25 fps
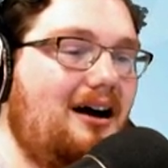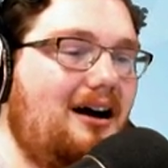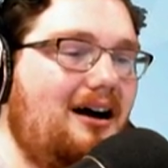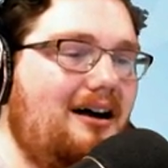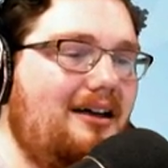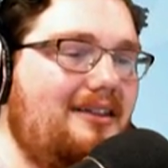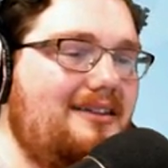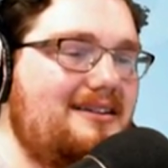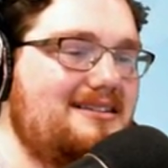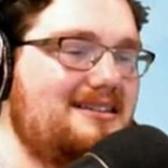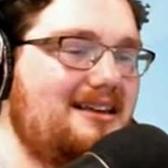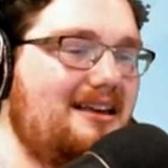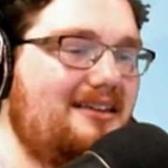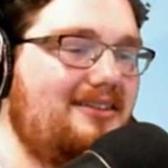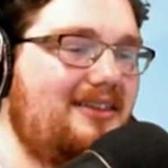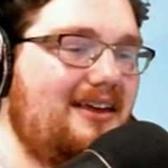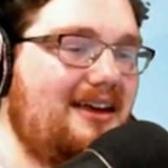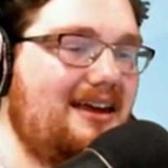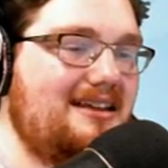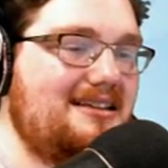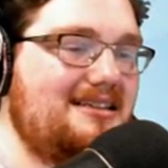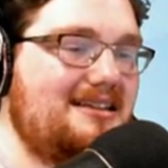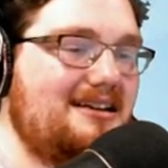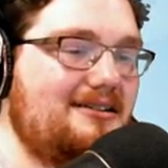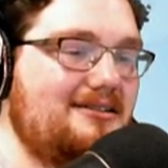Uh, they said
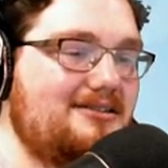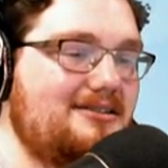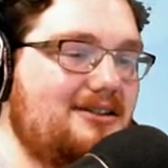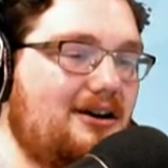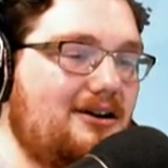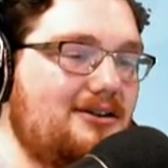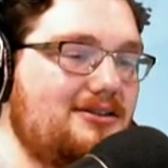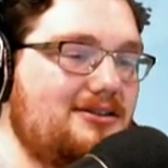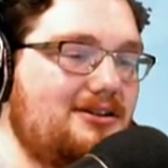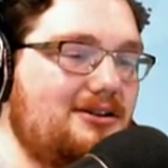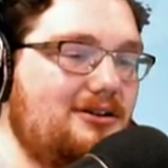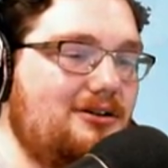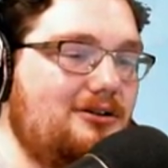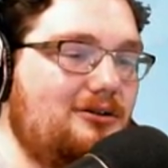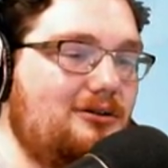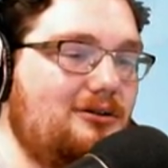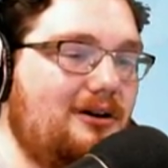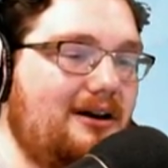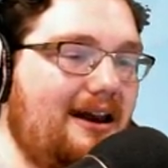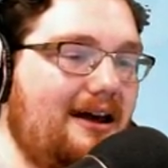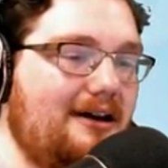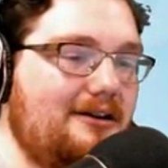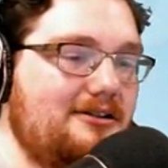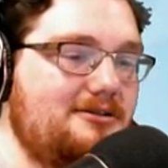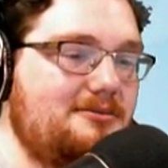that Intel has also
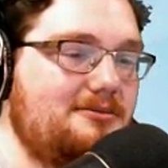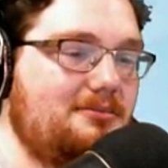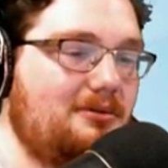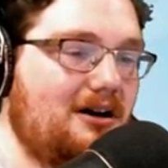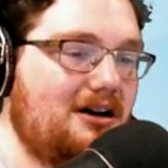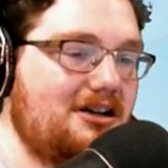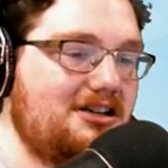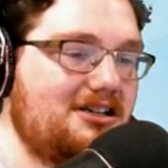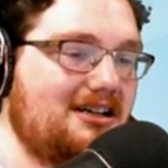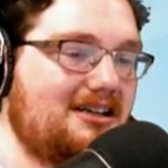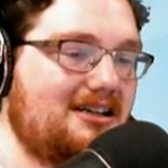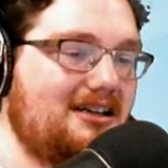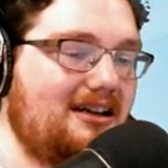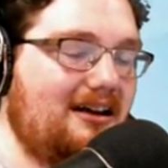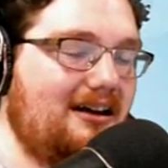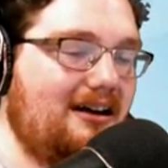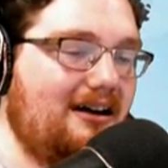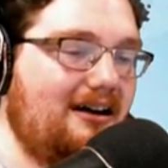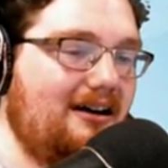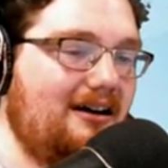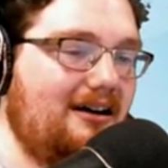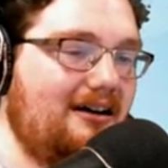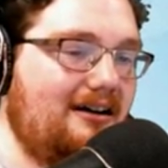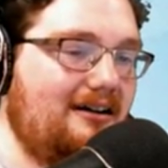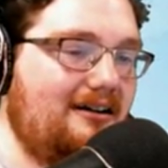announced Project
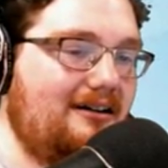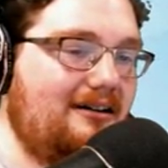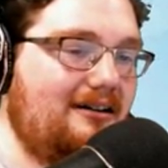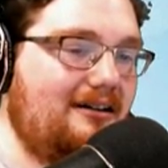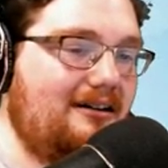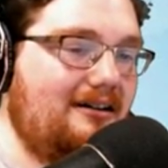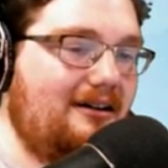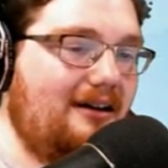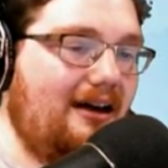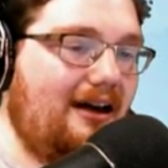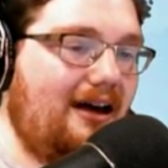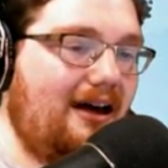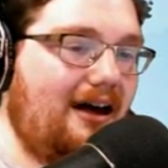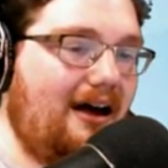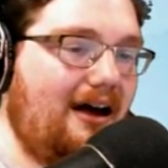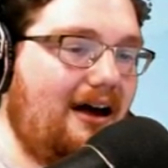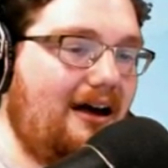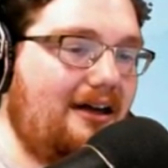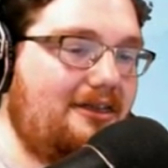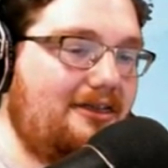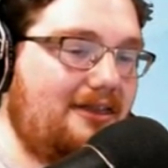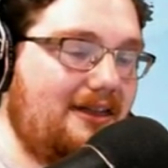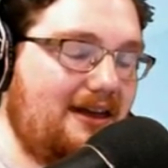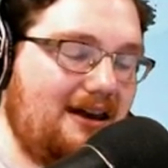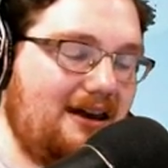uh,
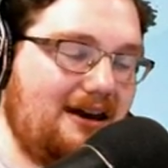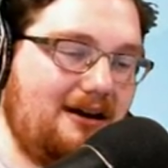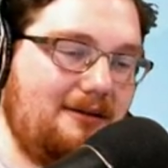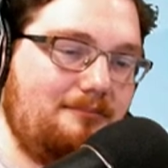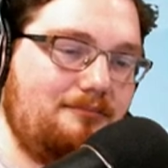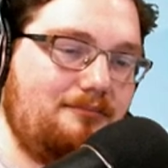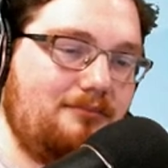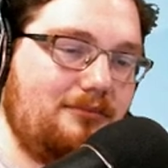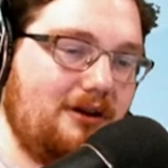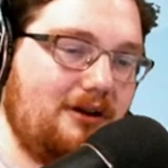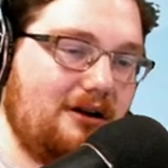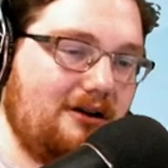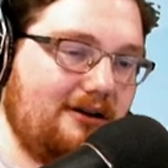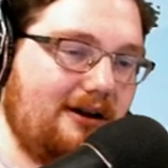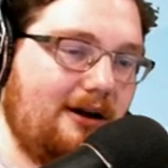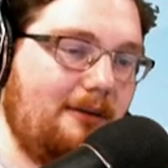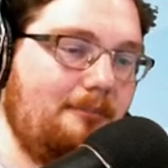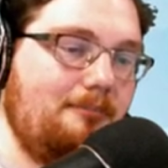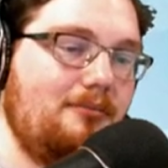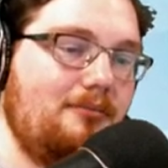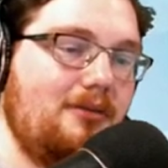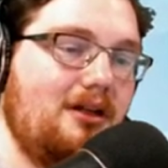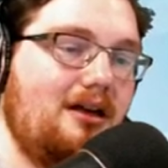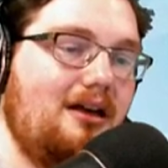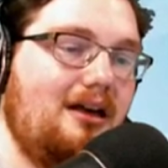Athena. There you go.